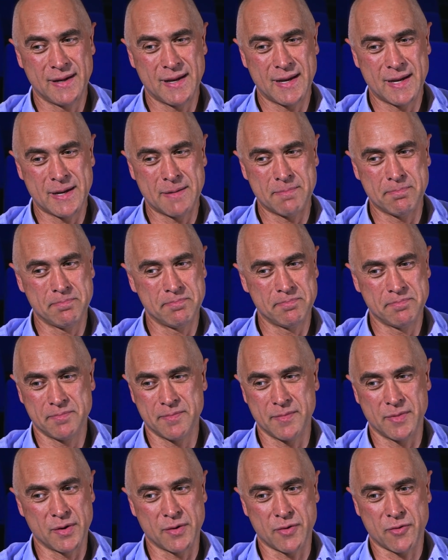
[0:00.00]
Um,
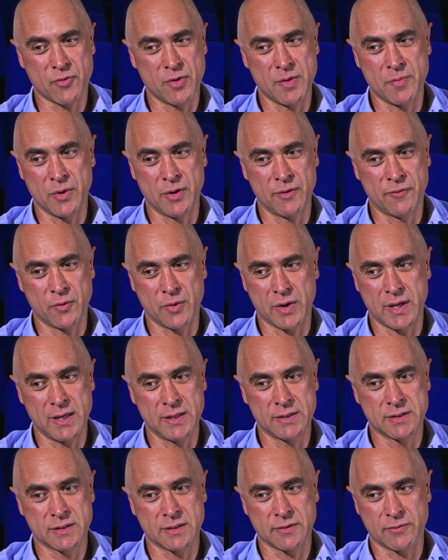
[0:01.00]
I've got three beautiful
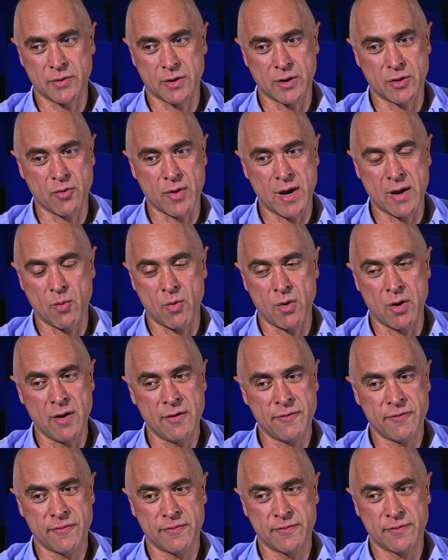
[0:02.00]
kids. I've got a great
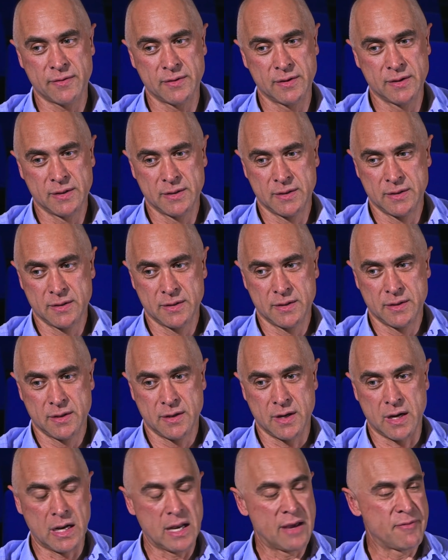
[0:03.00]
wife.
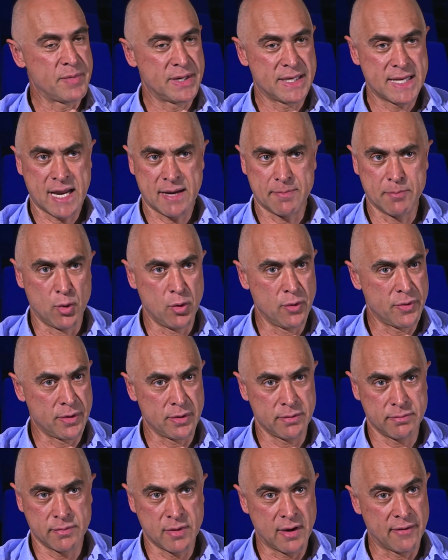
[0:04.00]
I love my dad more
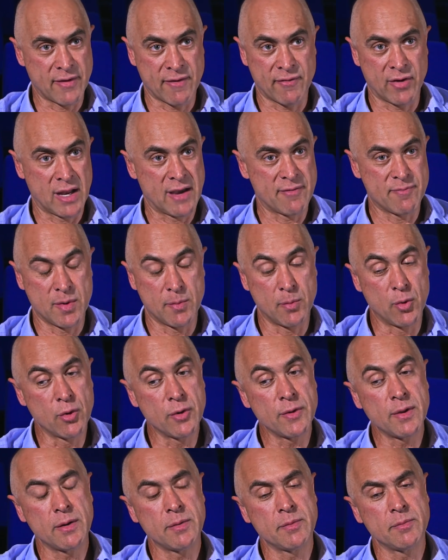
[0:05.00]
than I've ever loved my
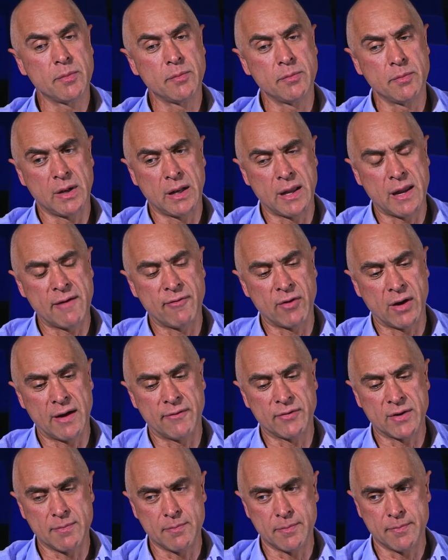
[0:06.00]
more ever
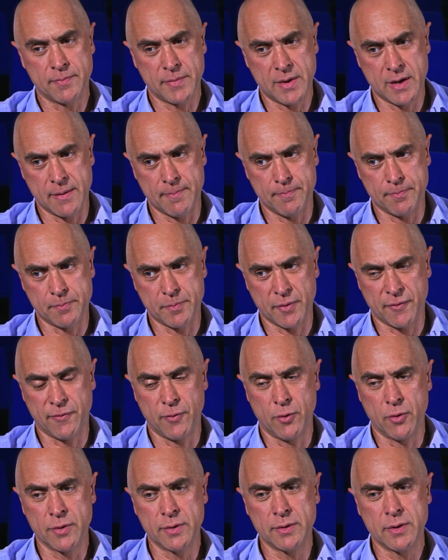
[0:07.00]
loved him um, before.